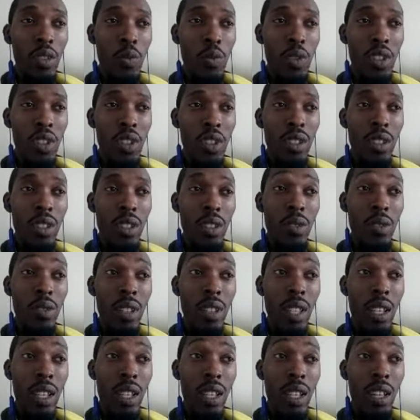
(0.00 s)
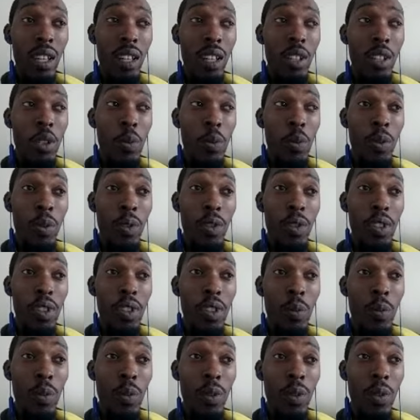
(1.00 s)
We just knew that entrepreneurship
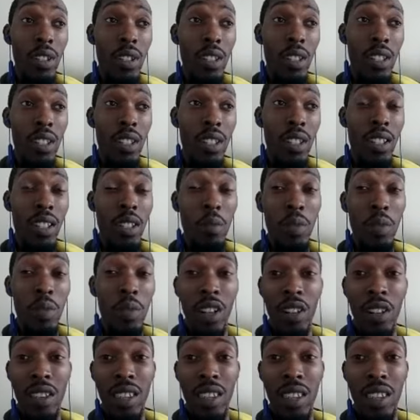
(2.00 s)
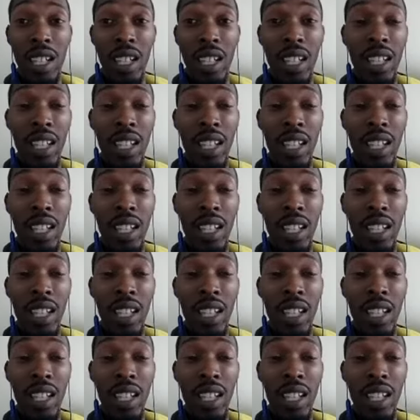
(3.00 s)
was going to be our thing.